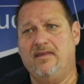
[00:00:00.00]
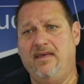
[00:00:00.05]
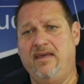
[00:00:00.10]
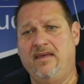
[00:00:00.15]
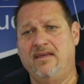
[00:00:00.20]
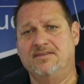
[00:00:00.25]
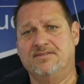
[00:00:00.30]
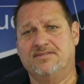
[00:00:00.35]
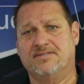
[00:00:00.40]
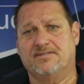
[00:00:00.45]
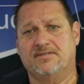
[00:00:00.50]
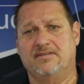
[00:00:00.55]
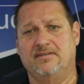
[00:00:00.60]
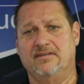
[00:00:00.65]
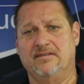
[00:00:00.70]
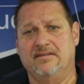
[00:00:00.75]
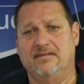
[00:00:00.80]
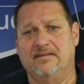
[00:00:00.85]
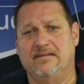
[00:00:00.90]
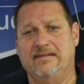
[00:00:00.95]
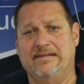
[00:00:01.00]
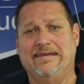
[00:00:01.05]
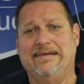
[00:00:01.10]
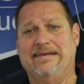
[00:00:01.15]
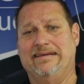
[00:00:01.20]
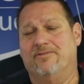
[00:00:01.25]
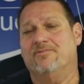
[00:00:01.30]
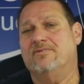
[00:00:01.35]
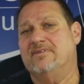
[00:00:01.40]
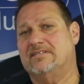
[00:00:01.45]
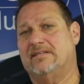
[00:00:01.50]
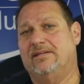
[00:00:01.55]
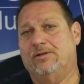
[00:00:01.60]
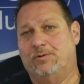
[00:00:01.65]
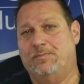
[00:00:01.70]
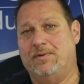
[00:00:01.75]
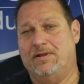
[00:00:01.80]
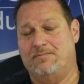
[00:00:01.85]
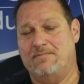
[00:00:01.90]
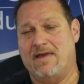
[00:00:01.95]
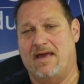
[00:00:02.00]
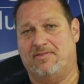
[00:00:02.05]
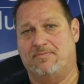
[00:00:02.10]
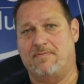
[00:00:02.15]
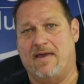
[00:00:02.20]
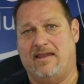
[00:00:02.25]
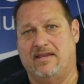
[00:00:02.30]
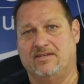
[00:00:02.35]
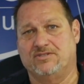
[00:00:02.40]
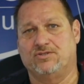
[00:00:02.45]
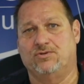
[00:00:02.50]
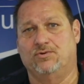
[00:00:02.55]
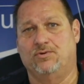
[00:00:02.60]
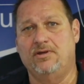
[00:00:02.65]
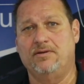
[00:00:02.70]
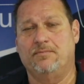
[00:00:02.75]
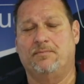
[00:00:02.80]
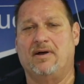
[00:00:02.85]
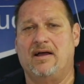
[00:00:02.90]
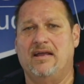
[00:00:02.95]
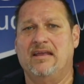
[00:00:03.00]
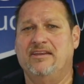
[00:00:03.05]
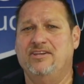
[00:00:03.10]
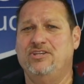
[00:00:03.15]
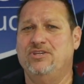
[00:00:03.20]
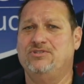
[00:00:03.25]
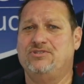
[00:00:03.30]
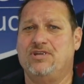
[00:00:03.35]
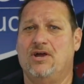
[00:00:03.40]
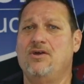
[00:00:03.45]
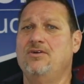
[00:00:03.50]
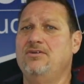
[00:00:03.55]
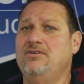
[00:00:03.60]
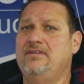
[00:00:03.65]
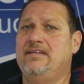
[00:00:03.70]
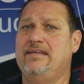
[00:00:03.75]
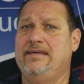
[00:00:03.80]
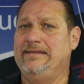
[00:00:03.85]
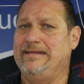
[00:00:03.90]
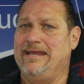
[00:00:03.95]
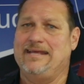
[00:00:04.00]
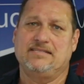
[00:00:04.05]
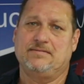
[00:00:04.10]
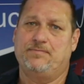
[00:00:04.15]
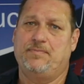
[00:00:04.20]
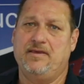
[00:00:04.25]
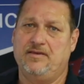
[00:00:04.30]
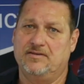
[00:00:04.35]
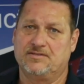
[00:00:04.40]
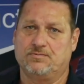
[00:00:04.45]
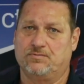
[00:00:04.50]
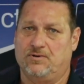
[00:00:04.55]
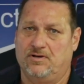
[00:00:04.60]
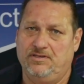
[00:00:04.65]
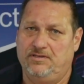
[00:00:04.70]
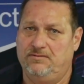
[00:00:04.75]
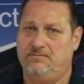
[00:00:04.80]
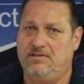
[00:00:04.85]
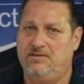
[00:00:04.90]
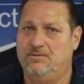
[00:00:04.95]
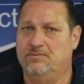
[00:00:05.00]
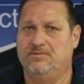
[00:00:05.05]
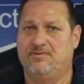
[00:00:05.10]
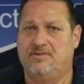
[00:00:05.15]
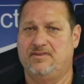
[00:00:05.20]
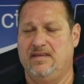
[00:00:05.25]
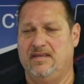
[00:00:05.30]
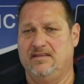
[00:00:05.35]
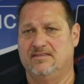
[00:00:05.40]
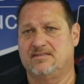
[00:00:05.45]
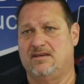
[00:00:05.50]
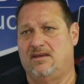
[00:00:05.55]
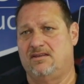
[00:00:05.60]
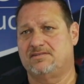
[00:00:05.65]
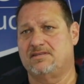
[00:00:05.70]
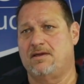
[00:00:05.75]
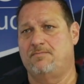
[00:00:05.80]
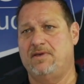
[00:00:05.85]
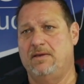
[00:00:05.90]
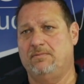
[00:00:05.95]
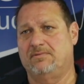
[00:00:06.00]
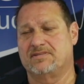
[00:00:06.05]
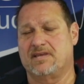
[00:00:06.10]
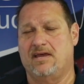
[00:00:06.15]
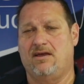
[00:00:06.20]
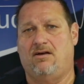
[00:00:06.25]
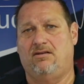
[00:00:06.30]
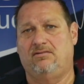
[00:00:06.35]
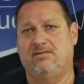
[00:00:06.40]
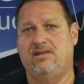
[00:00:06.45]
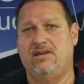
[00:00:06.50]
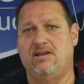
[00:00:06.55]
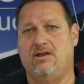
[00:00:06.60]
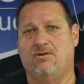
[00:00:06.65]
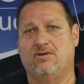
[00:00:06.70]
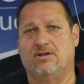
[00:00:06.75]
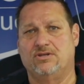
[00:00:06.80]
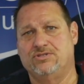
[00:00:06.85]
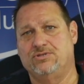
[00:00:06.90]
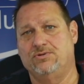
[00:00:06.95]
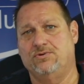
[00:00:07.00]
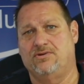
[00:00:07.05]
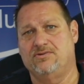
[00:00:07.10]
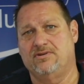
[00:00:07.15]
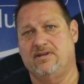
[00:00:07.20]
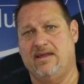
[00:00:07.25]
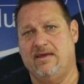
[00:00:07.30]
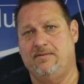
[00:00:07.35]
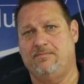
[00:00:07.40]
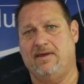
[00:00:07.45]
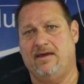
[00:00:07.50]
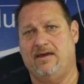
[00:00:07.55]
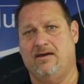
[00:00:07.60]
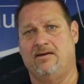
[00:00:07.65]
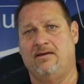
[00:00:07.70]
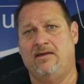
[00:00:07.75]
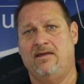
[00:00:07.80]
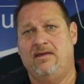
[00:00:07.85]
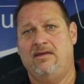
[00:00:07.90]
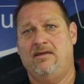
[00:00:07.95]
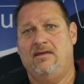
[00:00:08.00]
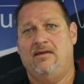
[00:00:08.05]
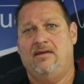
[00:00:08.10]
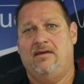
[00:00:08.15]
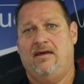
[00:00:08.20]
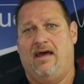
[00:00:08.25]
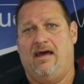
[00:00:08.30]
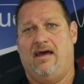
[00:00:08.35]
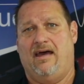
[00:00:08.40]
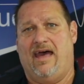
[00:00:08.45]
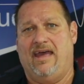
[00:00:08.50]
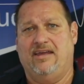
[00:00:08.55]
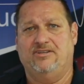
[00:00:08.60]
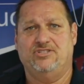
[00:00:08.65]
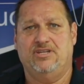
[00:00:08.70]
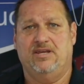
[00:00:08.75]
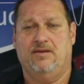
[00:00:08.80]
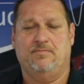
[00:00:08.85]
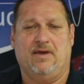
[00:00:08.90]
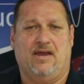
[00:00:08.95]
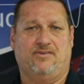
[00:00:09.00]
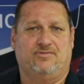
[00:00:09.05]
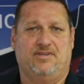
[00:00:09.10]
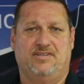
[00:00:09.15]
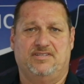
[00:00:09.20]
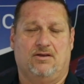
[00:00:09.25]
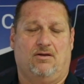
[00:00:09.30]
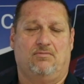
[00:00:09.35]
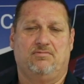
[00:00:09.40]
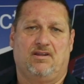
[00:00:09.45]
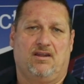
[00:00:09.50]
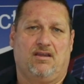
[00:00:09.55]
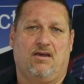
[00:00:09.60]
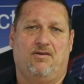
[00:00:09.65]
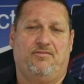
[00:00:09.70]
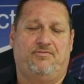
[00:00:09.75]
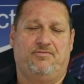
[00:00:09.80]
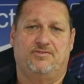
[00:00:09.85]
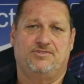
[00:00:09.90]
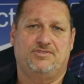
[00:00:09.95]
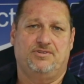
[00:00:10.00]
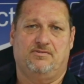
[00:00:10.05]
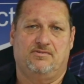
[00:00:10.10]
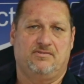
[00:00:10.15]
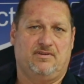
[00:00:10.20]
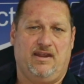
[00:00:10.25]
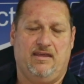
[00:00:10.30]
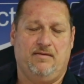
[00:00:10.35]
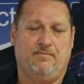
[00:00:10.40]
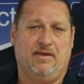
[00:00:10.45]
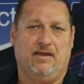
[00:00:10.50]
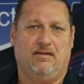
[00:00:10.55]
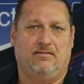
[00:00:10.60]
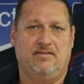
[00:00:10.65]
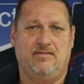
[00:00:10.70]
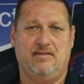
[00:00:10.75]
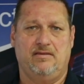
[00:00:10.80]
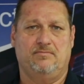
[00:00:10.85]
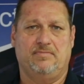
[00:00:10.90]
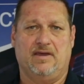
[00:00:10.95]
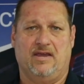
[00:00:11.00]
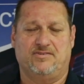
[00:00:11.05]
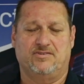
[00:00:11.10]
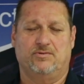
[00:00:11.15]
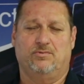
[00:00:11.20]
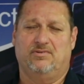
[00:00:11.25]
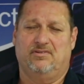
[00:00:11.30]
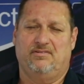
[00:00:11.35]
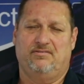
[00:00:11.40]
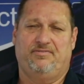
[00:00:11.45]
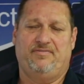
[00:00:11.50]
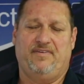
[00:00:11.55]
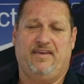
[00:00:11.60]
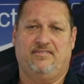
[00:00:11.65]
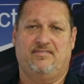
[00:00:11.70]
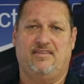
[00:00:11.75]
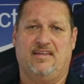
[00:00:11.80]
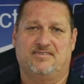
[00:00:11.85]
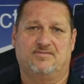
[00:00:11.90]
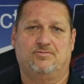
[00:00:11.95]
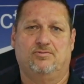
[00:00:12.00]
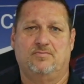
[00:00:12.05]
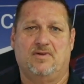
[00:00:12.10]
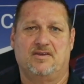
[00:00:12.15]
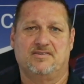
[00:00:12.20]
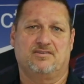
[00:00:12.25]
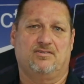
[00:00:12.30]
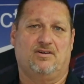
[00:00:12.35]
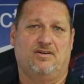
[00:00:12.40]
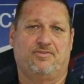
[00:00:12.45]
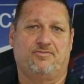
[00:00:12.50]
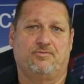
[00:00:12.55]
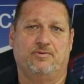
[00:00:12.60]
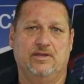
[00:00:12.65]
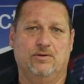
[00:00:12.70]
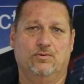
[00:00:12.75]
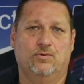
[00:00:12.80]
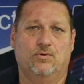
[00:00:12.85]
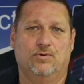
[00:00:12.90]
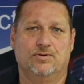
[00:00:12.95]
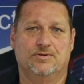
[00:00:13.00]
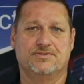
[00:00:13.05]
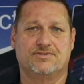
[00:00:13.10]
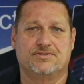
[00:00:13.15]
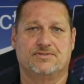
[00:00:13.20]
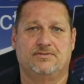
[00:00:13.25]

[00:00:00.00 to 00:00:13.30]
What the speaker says: there is a little bit of mathematics to it, but you don't need as big as what you would think. So some people say, oh, you know, I've got a 200 amp hour AGM battery, so I'm going to go for a 200 amp hour lithium battery. Well, in effect, that's almost like 3/4